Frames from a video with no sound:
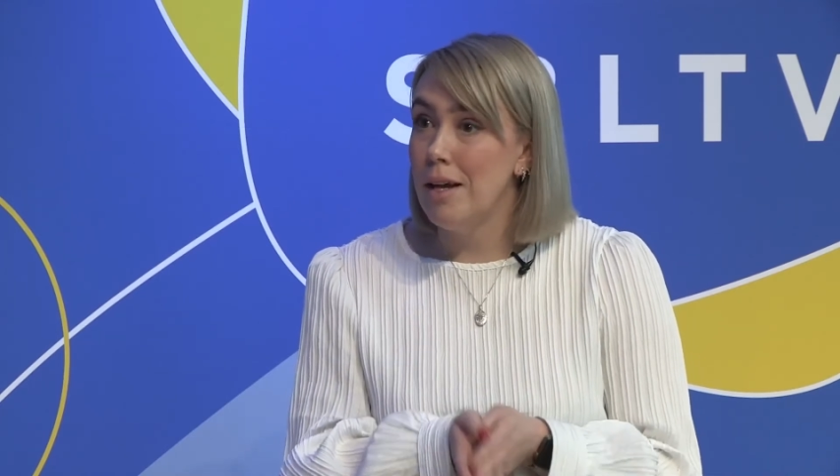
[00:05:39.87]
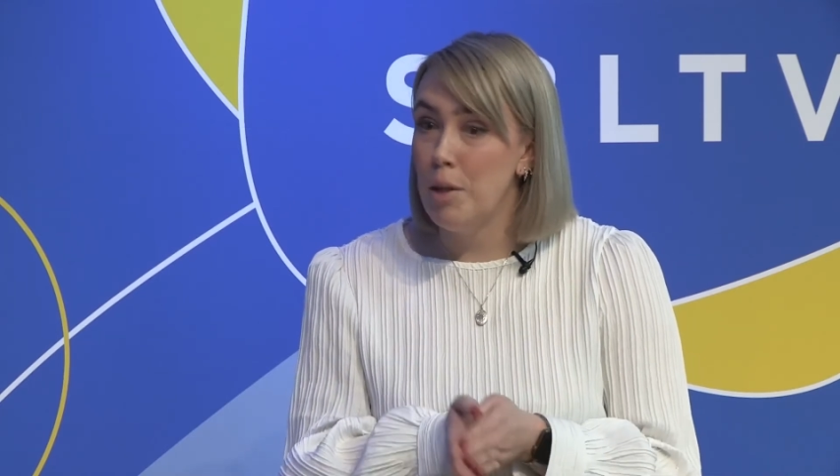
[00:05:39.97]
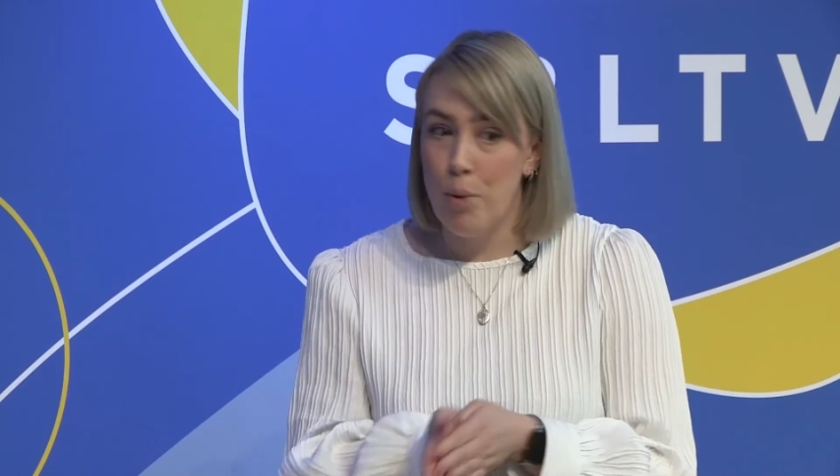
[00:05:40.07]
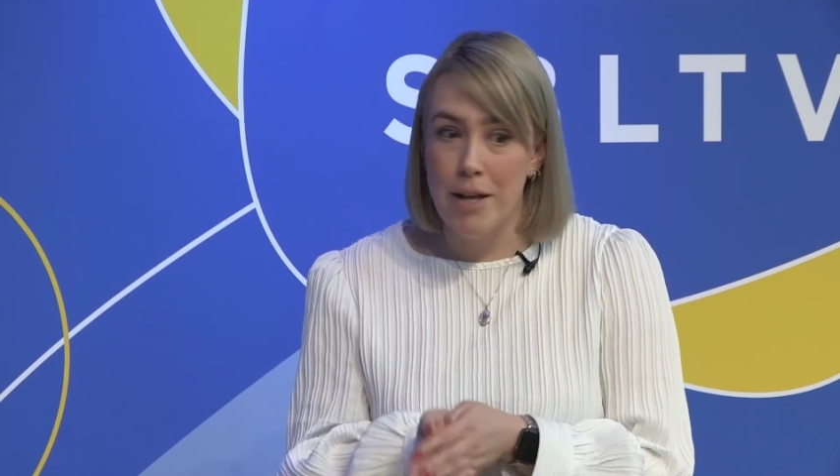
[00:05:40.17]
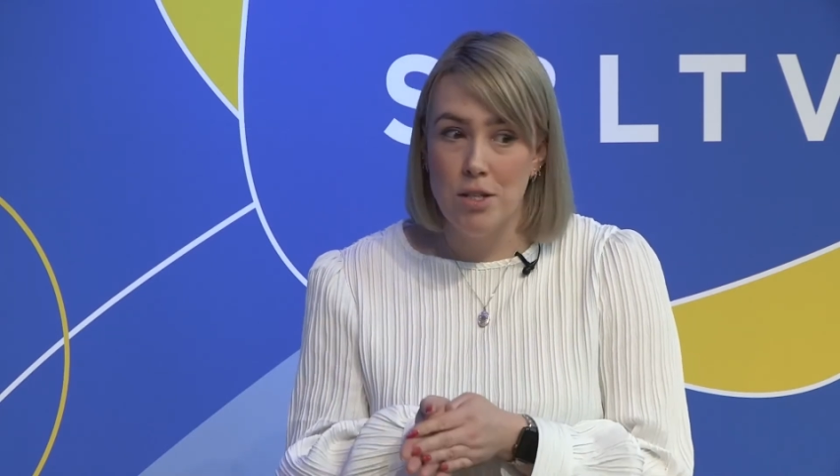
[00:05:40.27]
And
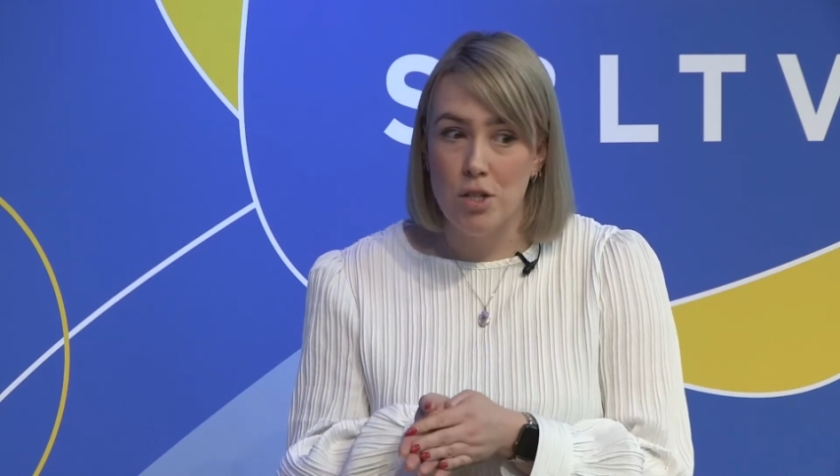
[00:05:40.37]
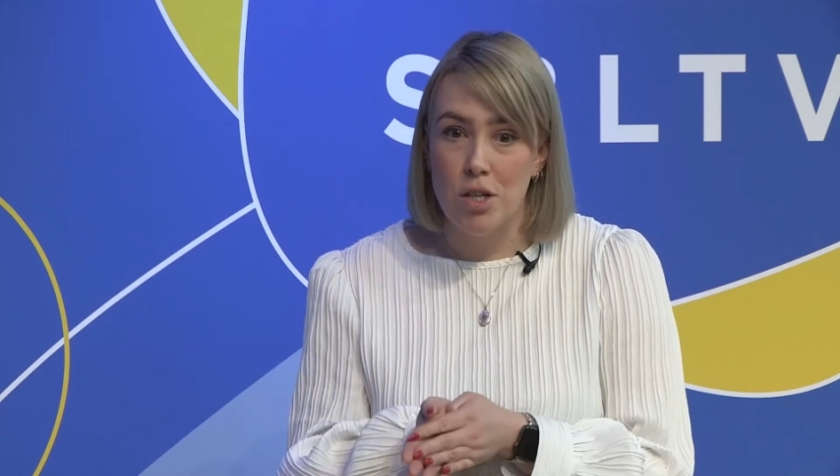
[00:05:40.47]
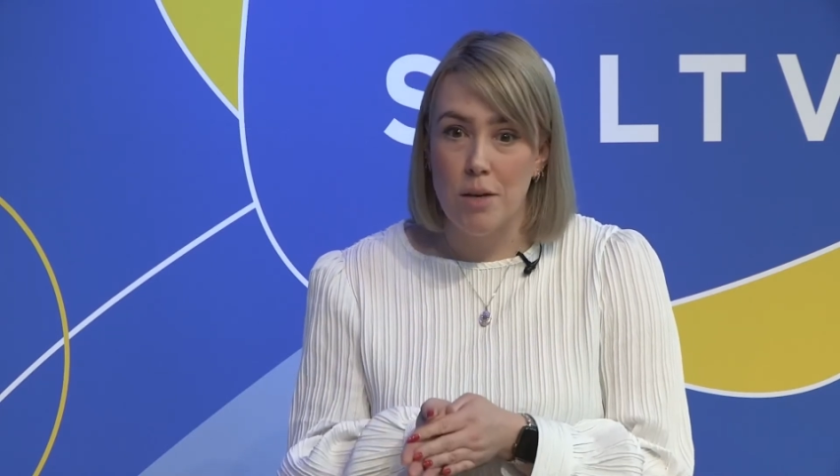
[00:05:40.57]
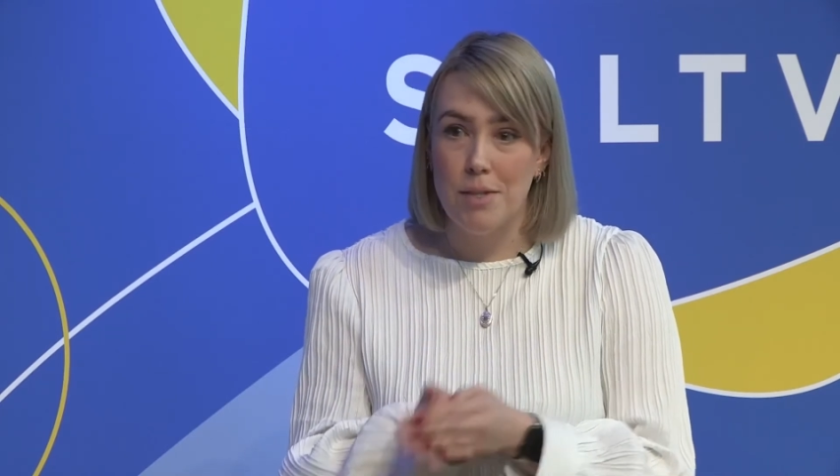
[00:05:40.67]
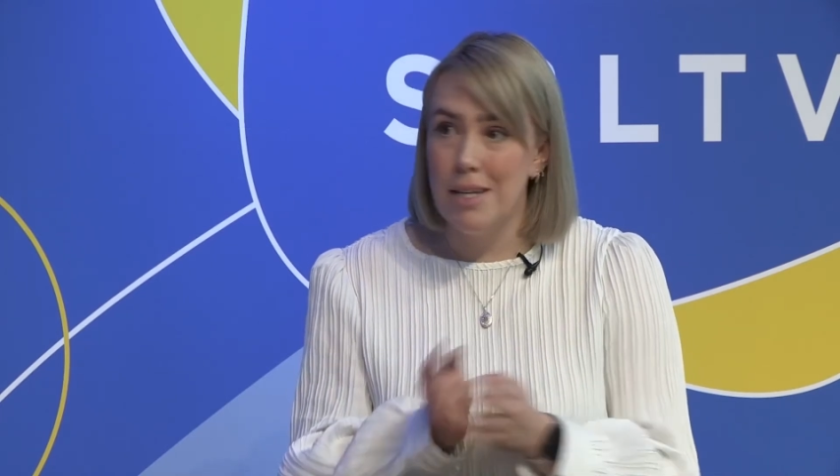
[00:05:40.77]

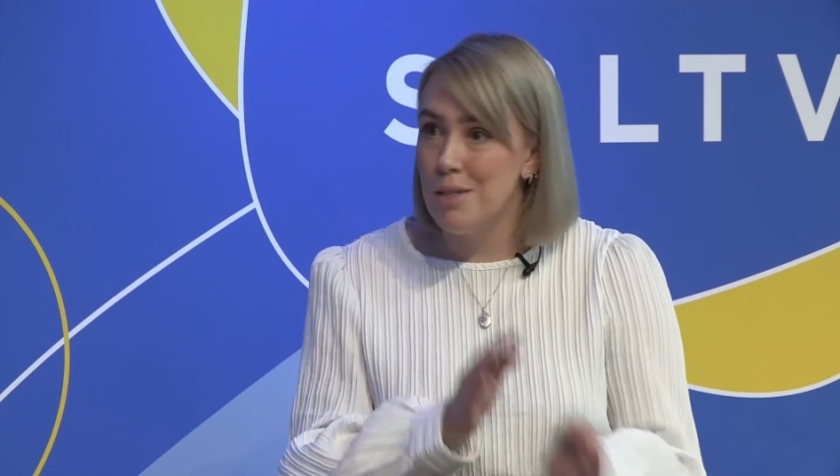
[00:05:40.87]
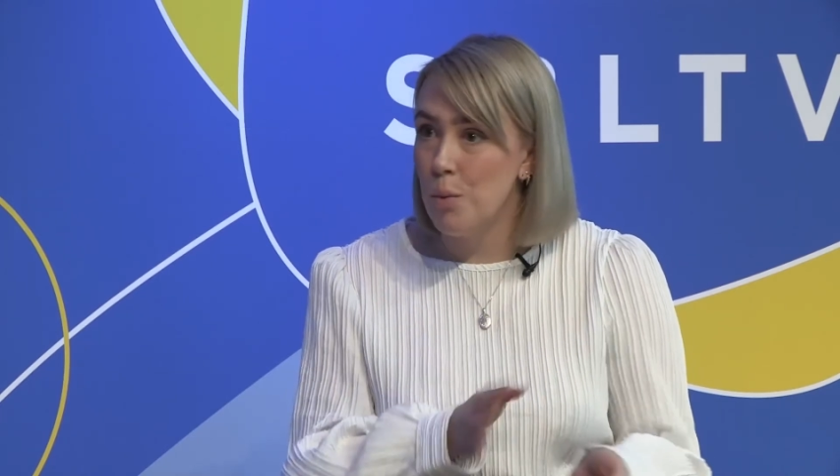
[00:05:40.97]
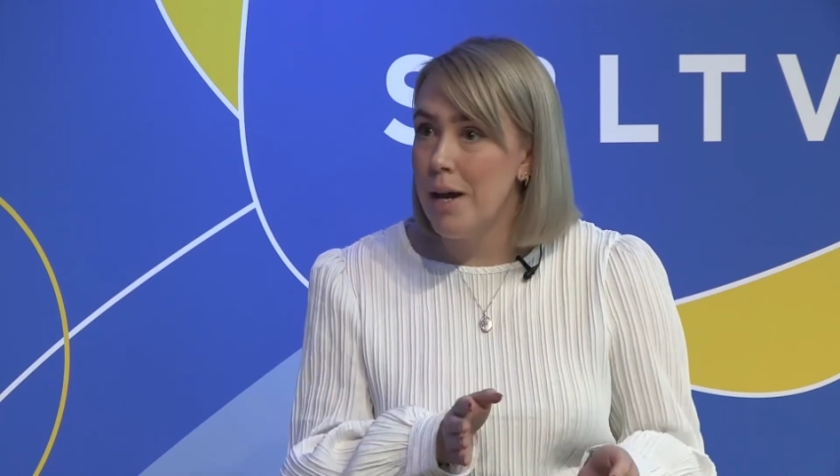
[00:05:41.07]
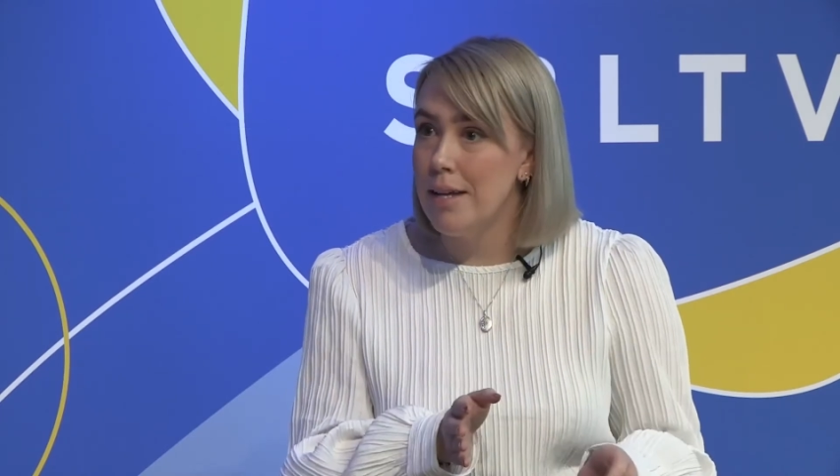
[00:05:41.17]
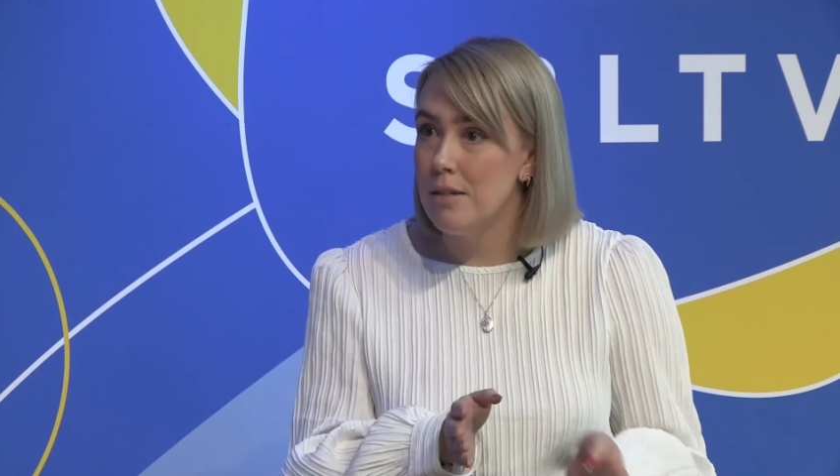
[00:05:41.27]
apprenticeships is a
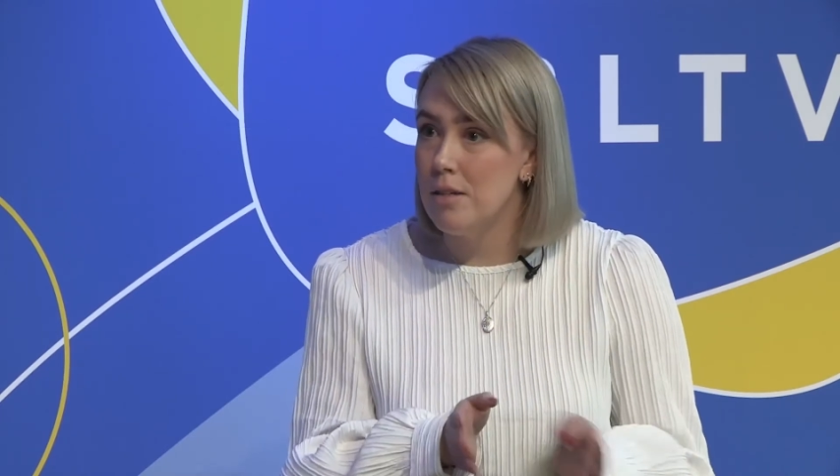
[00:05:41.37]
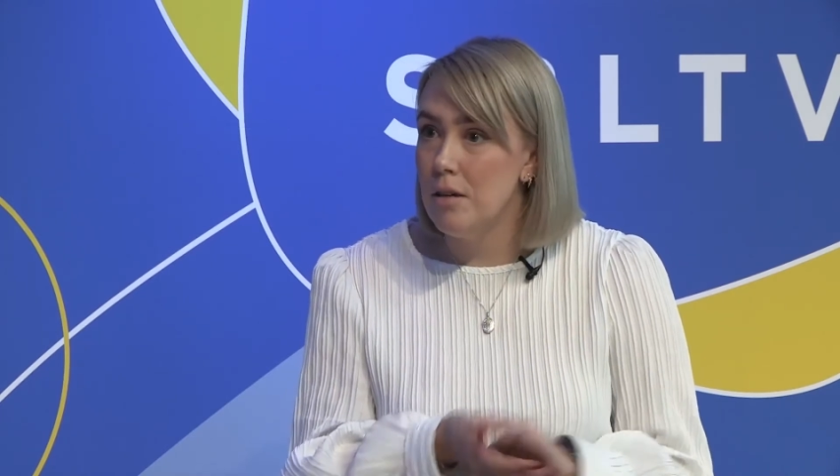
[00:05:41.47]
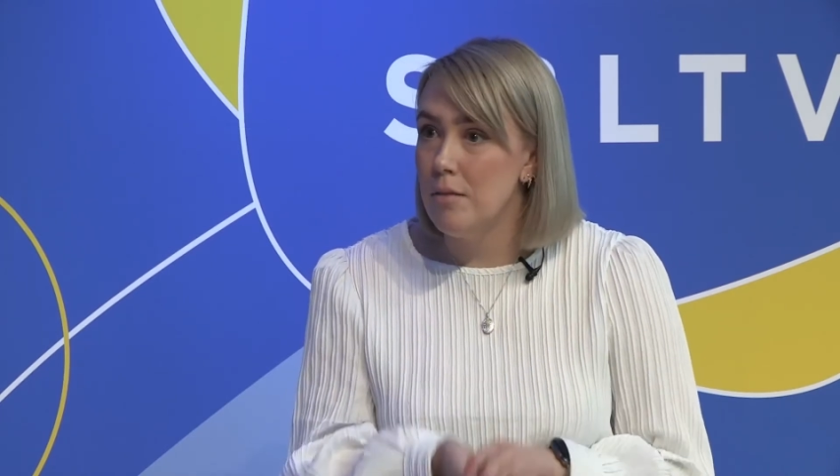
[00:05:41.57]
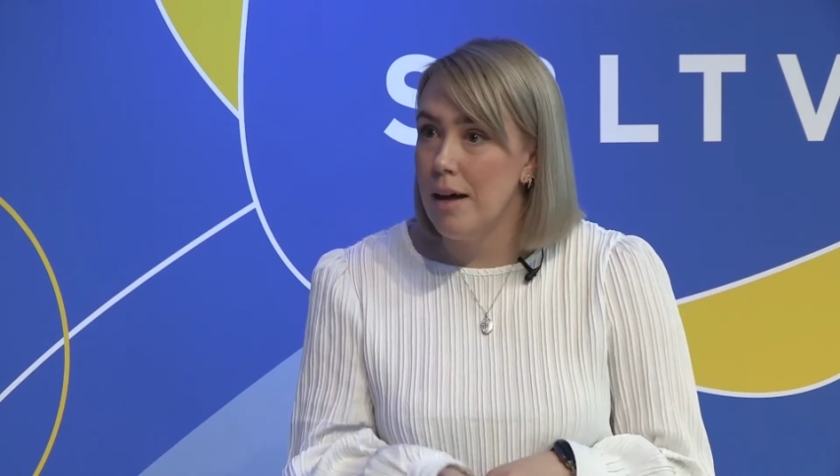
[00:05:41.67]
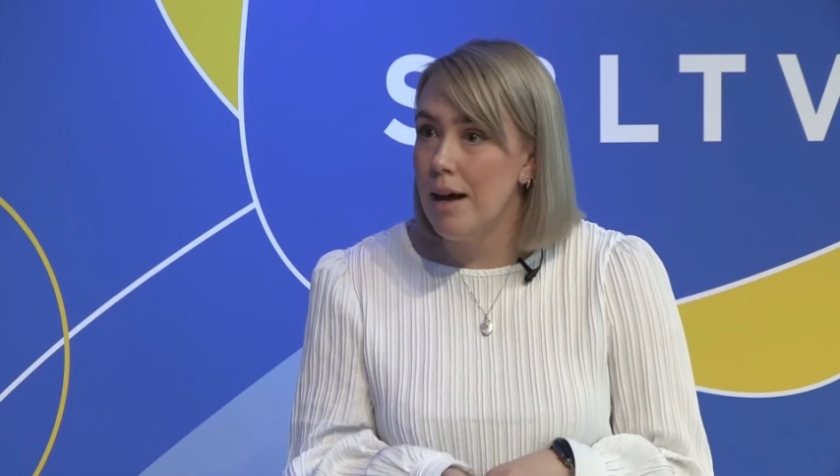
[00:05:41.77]
way to
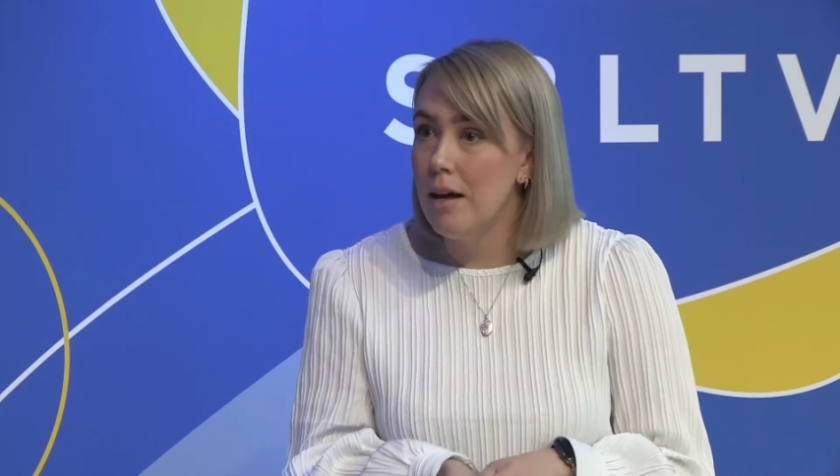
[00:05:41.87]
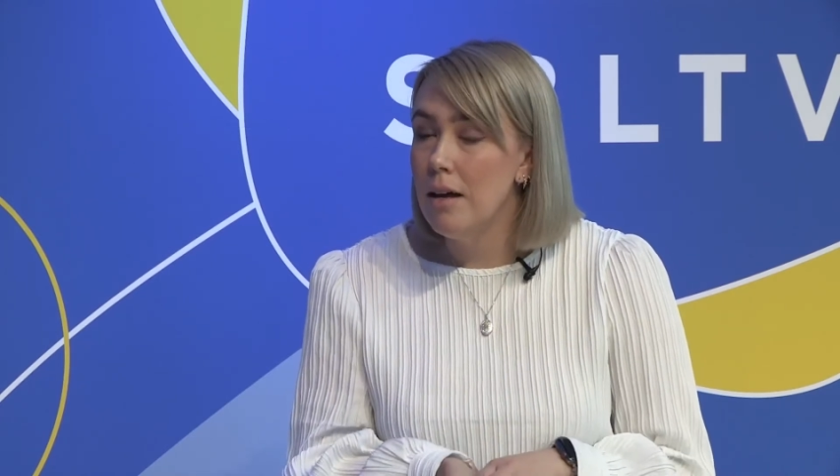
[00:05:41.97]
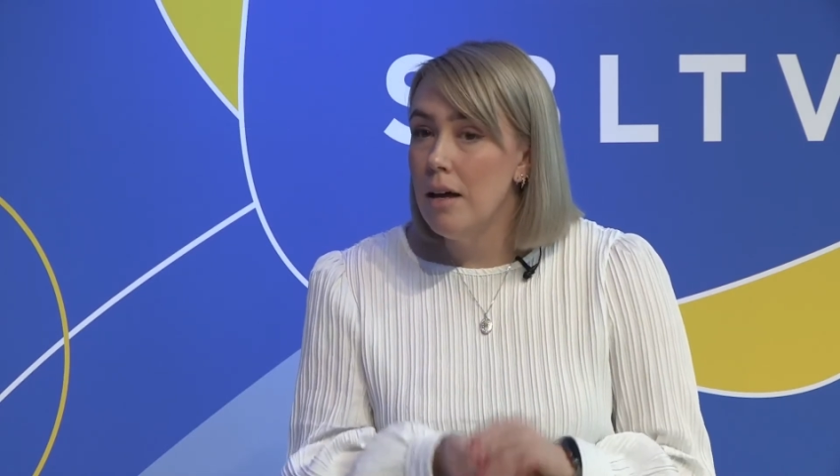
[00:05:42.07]
do that.